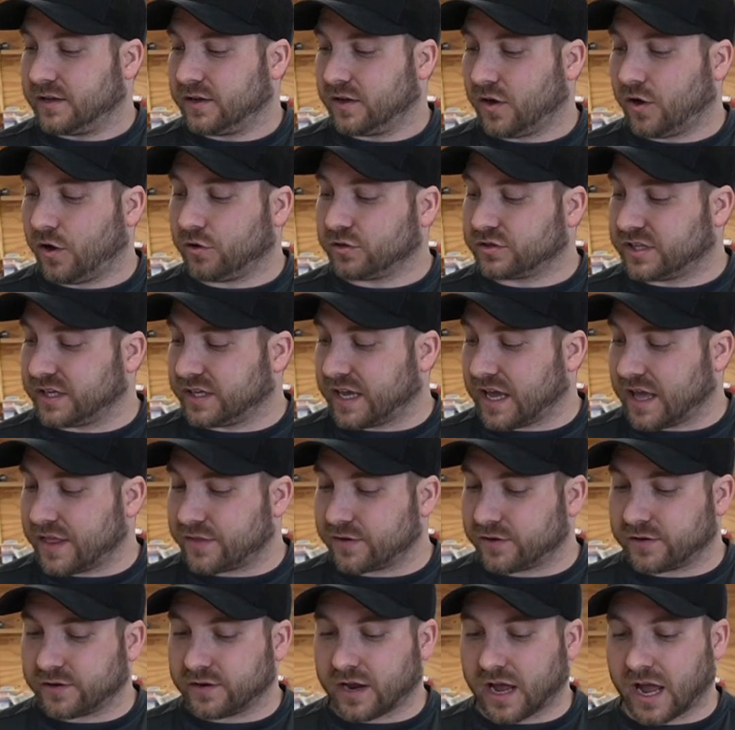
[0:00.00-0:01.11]

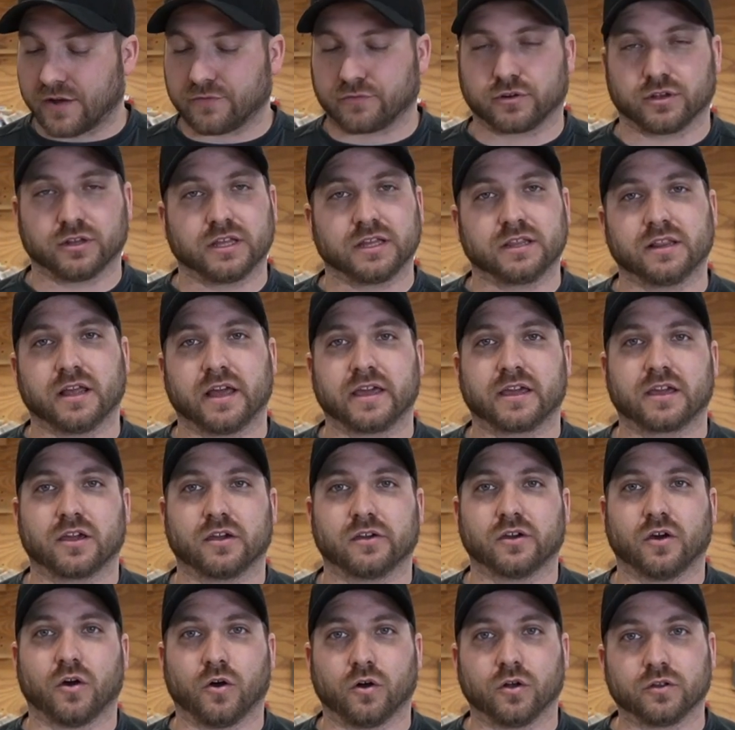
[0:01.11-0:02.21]
Altogether, I really like
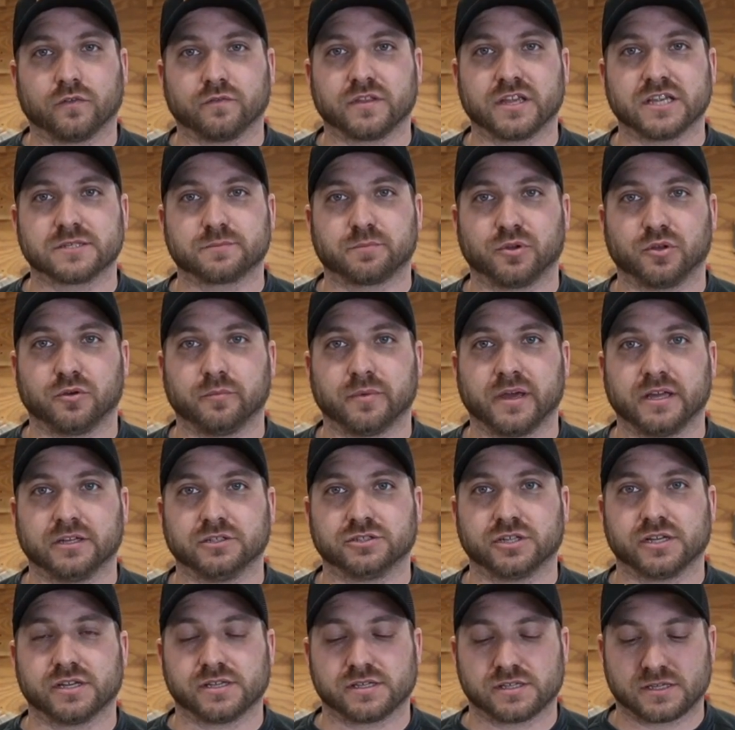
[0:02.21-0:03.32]
all of these Blum
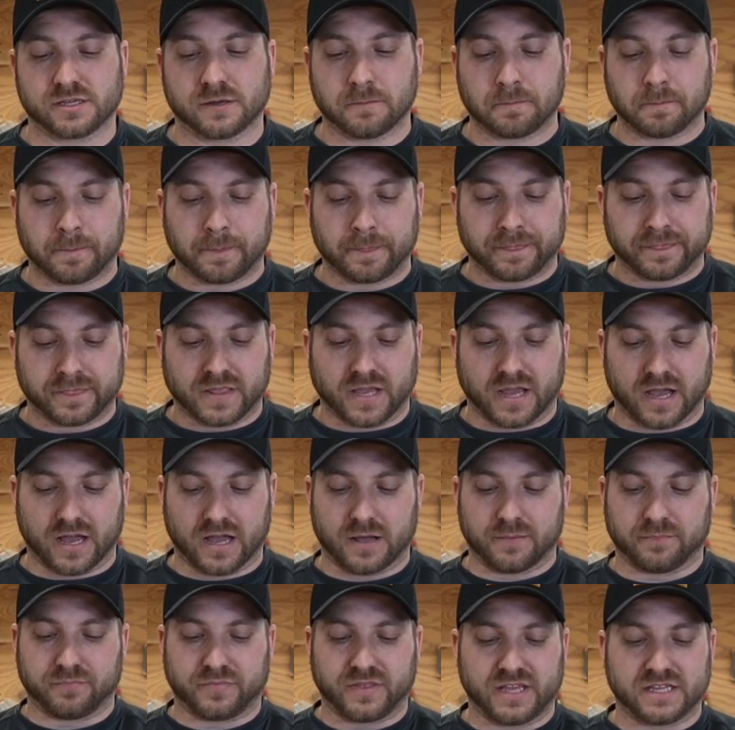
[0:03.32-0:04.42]
hinges.
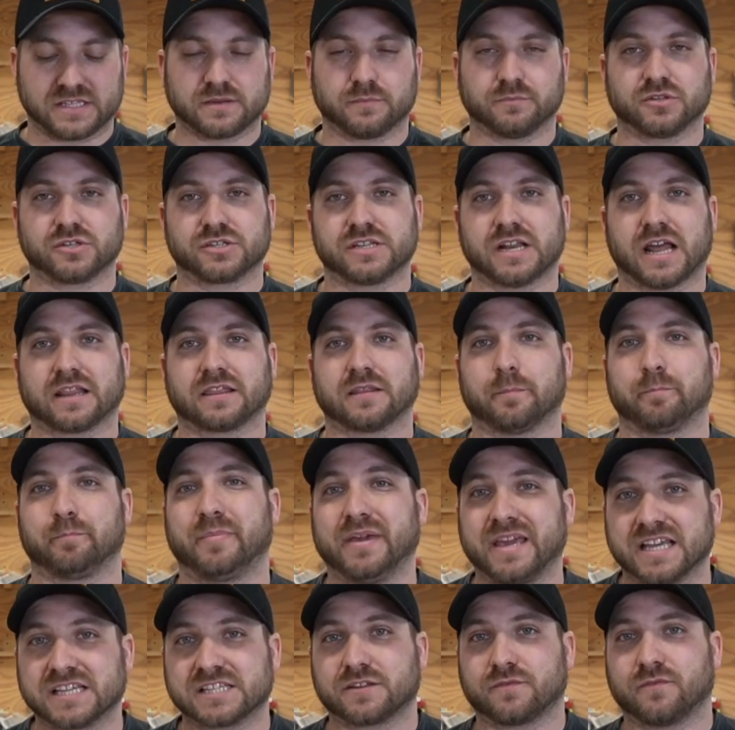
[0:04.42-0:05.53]
These I'm just not the
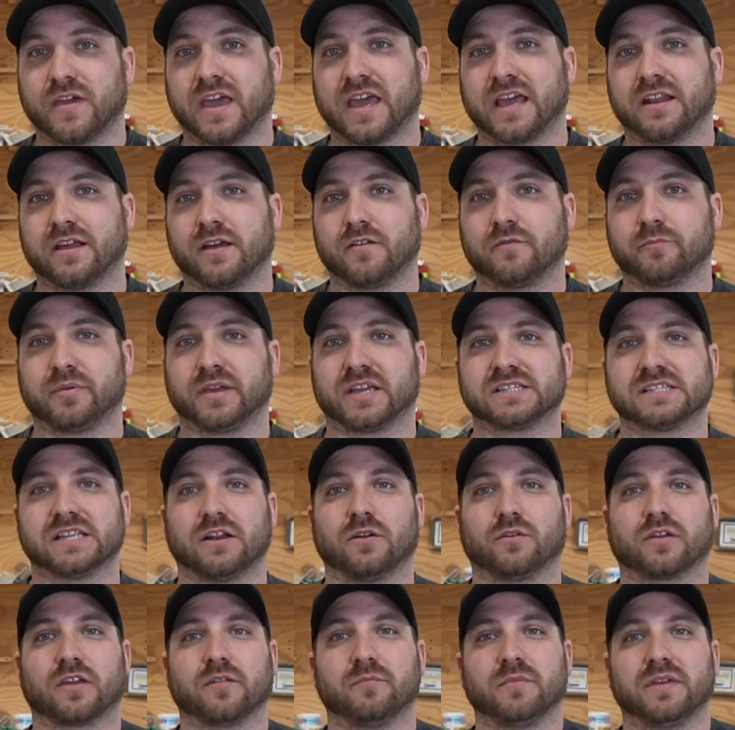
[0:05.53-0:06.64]
biggest fan of because they
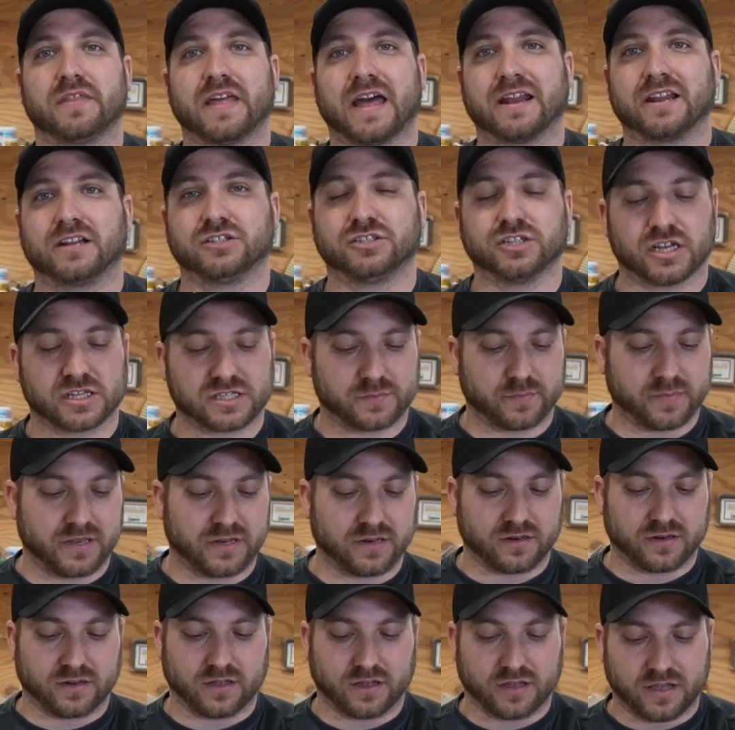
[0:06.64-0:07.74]
don't give me that
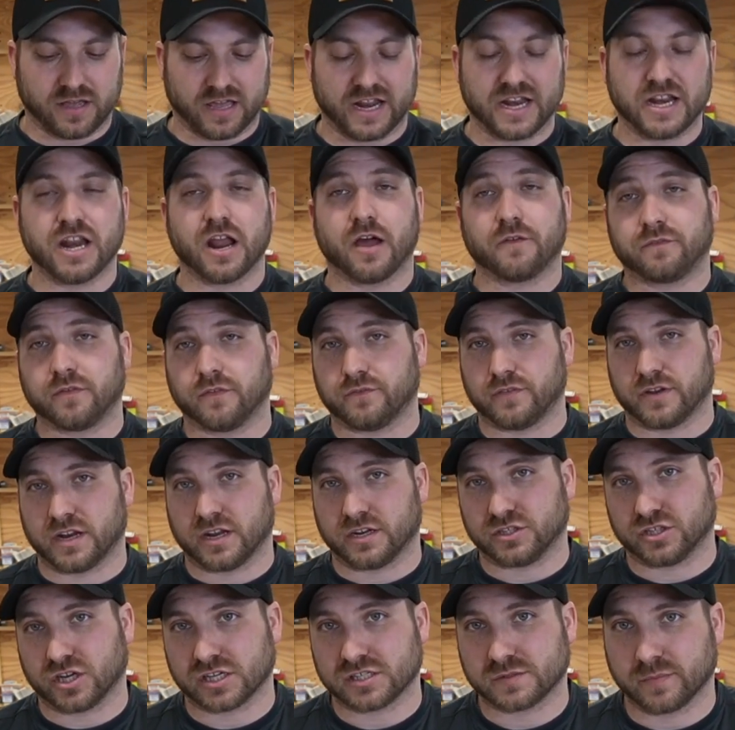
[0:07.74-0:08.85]
adjustment, enough of an
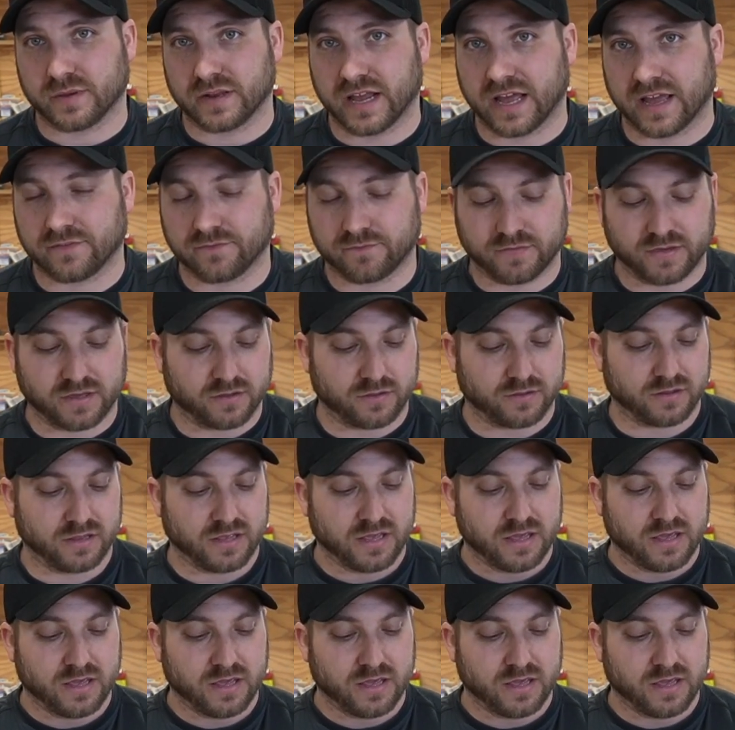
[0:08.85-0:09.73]
adjustment, I feel.